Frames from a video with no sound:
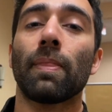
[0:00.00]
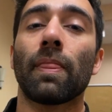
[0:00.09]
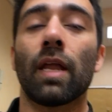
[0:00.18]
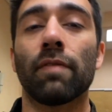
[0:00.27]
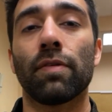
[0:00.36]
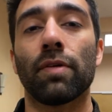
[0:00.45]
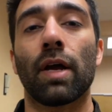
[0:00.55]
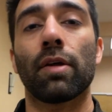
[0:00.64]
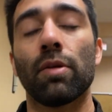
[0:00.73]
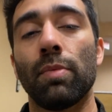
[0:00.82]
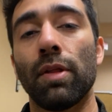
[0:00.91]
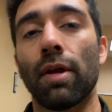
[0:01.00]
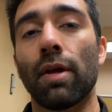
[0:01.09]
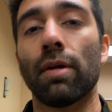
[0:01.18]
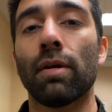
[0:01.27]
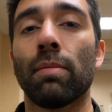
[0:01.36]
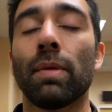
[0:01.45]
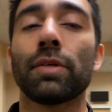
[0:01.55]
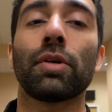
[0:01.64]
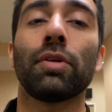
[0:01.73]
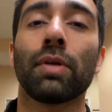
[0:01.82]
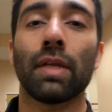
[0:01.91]
and if you're not going to be there, make
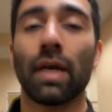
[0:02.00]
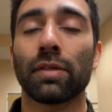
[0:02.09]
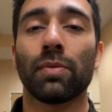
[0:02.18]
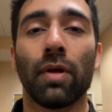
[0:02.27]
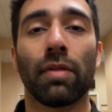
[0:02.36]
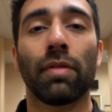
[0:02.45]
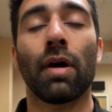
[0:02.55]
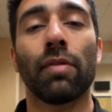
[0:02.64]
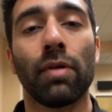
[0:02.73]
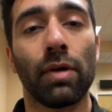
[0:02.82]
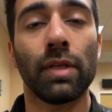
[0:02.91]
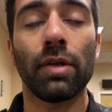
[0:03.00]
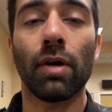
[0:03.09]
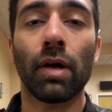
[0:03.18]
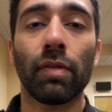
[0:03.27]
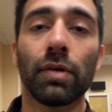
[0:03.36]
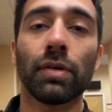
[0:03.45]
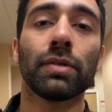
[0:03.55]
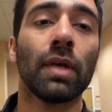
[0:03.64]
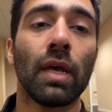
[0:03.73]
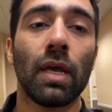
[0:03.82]
sure you connect with other indie authors